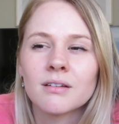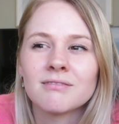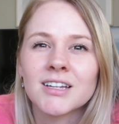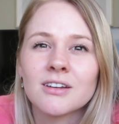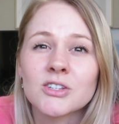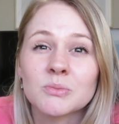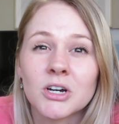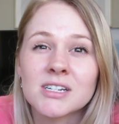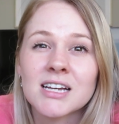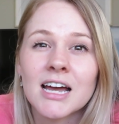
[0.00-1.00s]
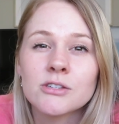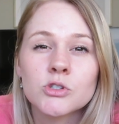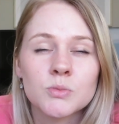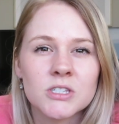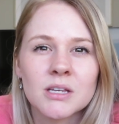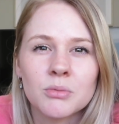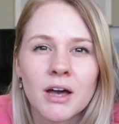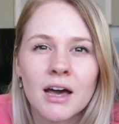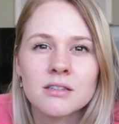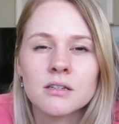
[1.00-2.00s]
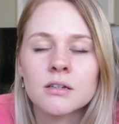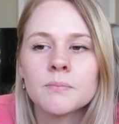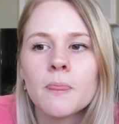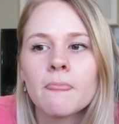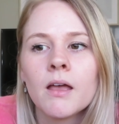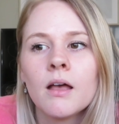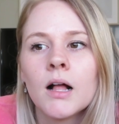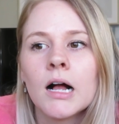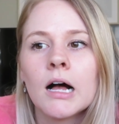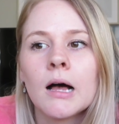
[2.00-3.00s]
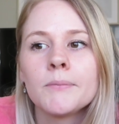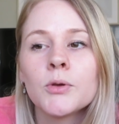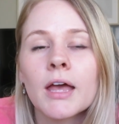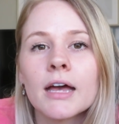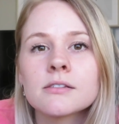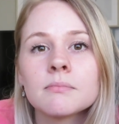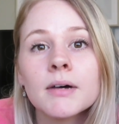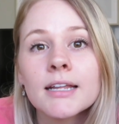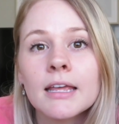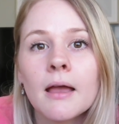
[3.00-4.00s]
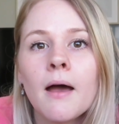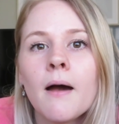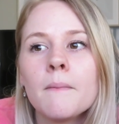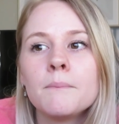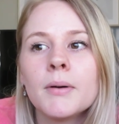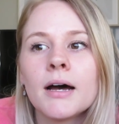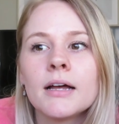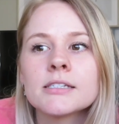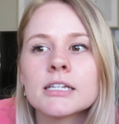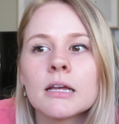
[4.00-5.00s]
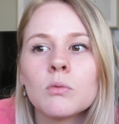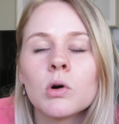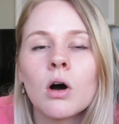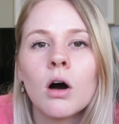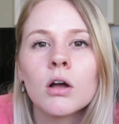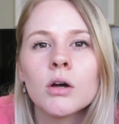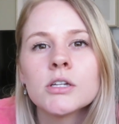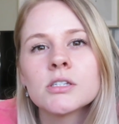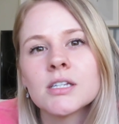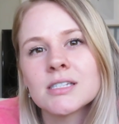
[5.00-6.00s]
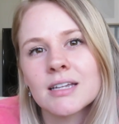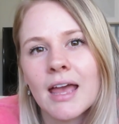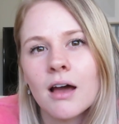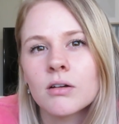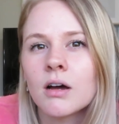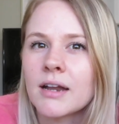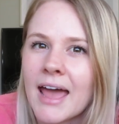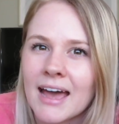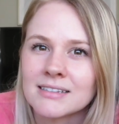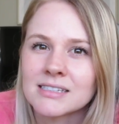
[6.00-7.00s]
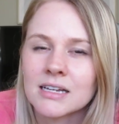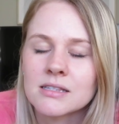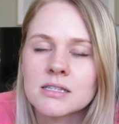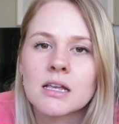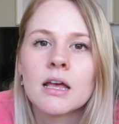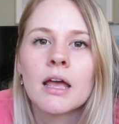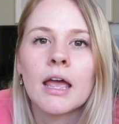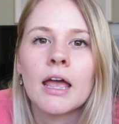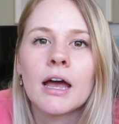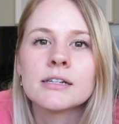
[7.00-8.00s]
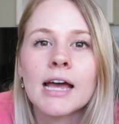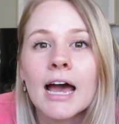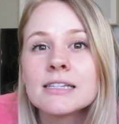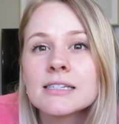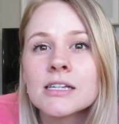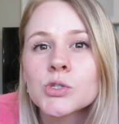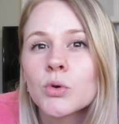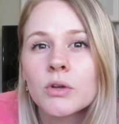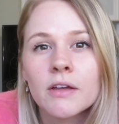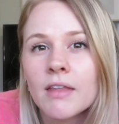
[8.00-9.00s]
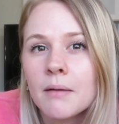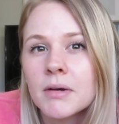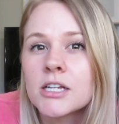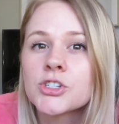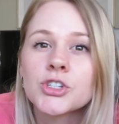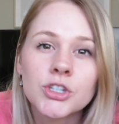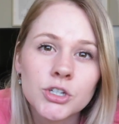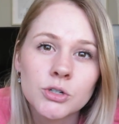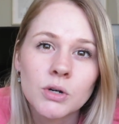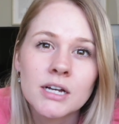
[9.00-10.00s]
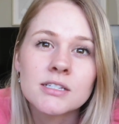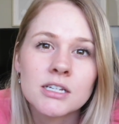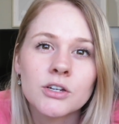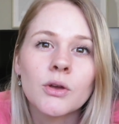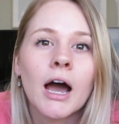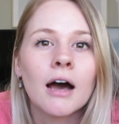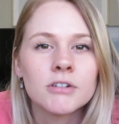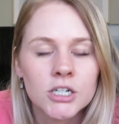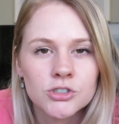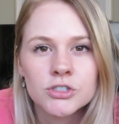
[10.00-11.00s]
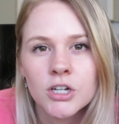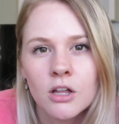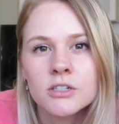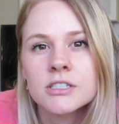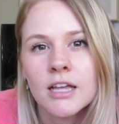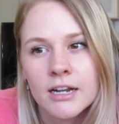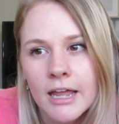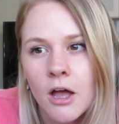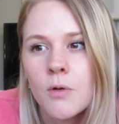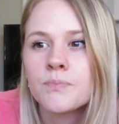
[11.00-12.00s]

videos monetized, which means they put ads on them, you get money. But it will all go into this account on AdSense, and AdSense won't give that money to you until you have $100 in that account.